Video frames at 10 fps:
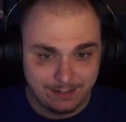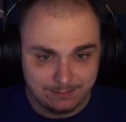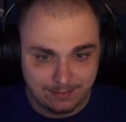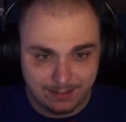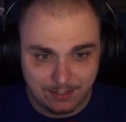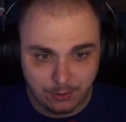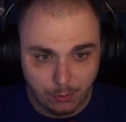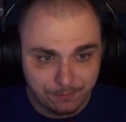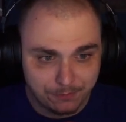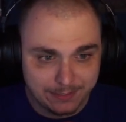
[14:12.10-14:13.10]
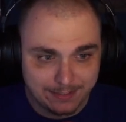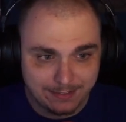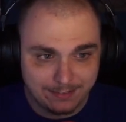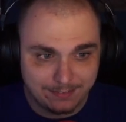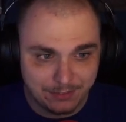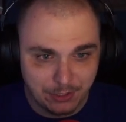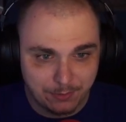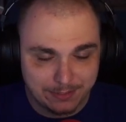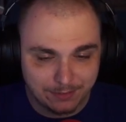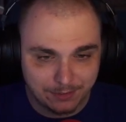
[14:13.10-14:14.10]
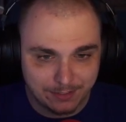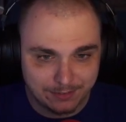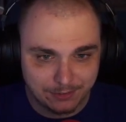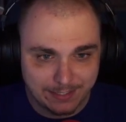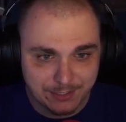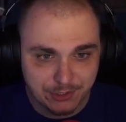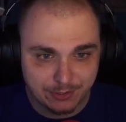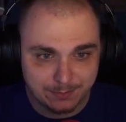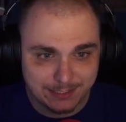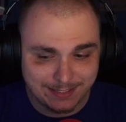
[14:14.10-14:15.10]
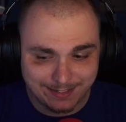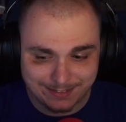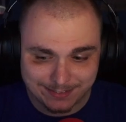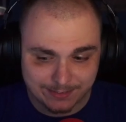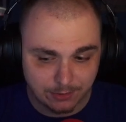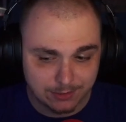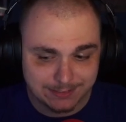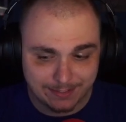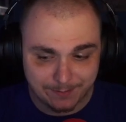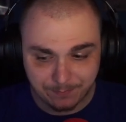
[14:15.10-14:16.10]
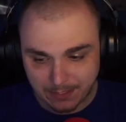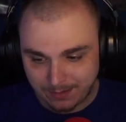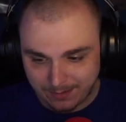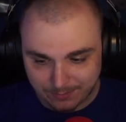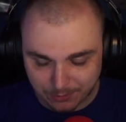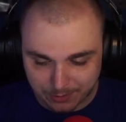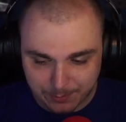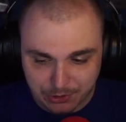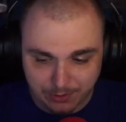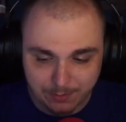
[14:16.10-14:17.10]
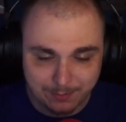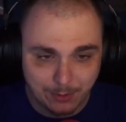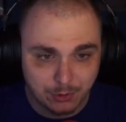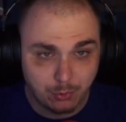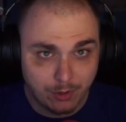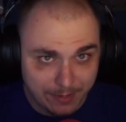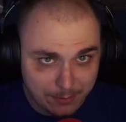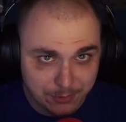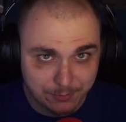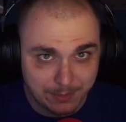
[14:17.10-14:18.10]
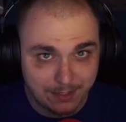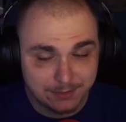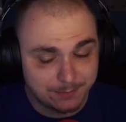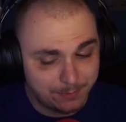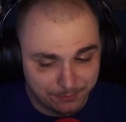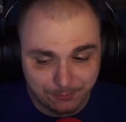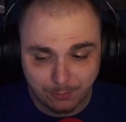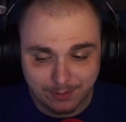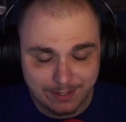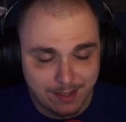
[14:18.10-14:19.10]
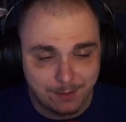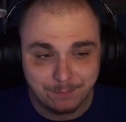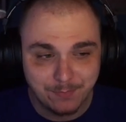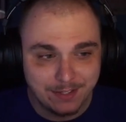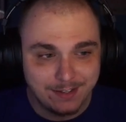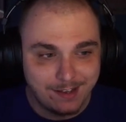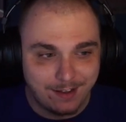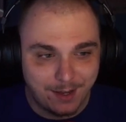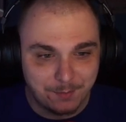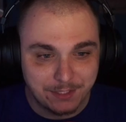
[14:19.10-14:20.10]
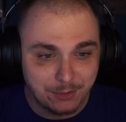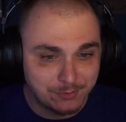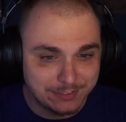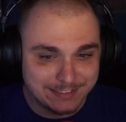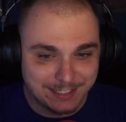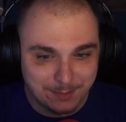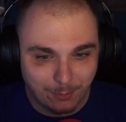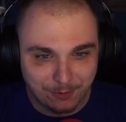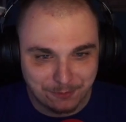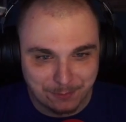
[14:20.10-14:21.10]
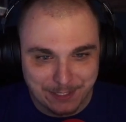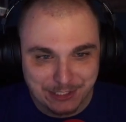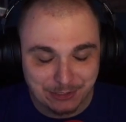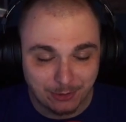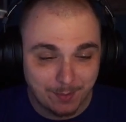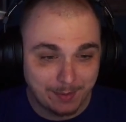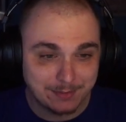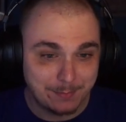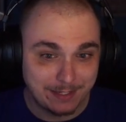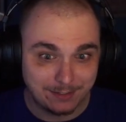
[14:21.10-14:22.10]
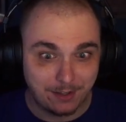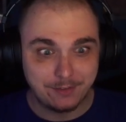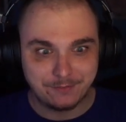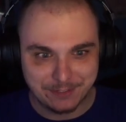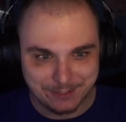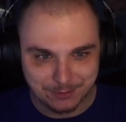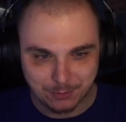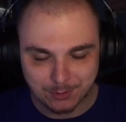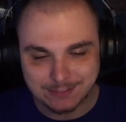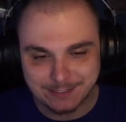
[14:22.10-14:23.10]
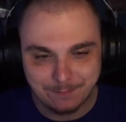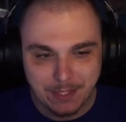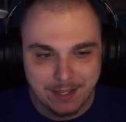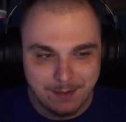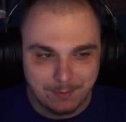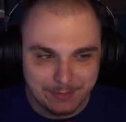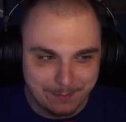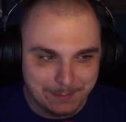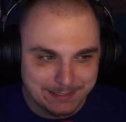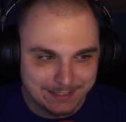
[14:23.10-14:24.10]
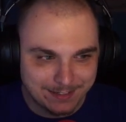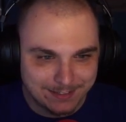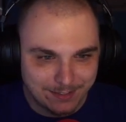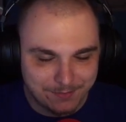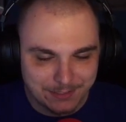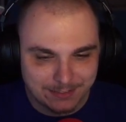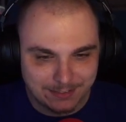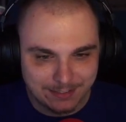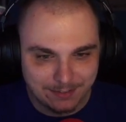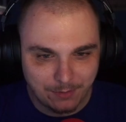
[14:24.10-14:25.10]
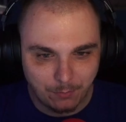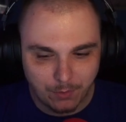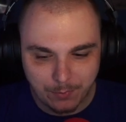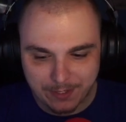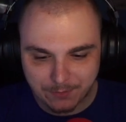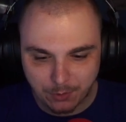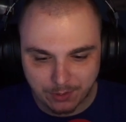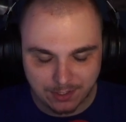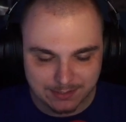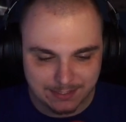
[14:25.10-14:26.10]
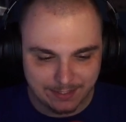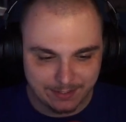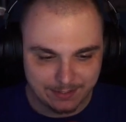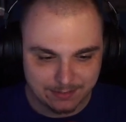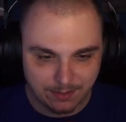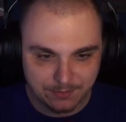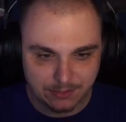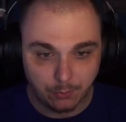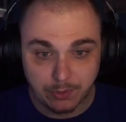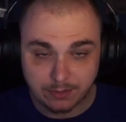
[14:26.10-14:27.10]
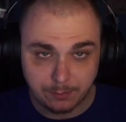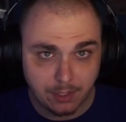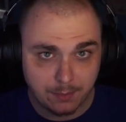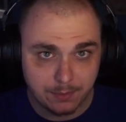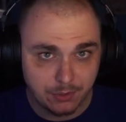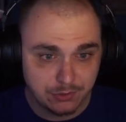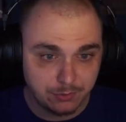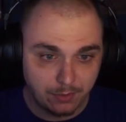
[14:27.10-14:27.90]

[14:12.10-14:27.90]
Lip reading: and hopefully, in their next stream today, it is Thursday. They're gonna be streaming about 12 hours from now. It's about 4 a.m. They don't release any more information, or I'm gonna have to make another video towards it. But with that being said, guys, obviously what we have going on today is obviously a weekly blog post.